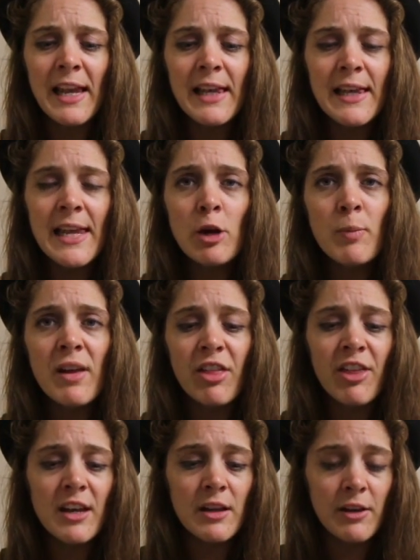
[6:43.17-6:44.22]
a little bit
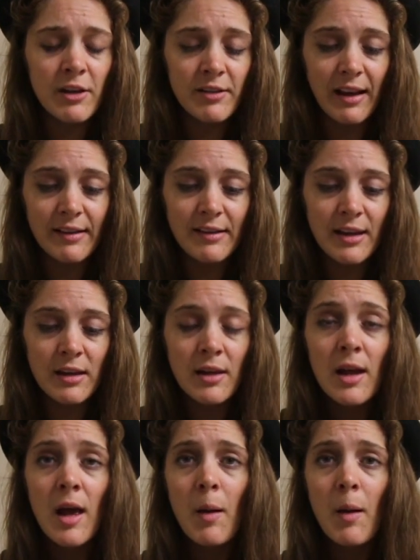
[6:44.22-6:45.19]
thinner than Assassin,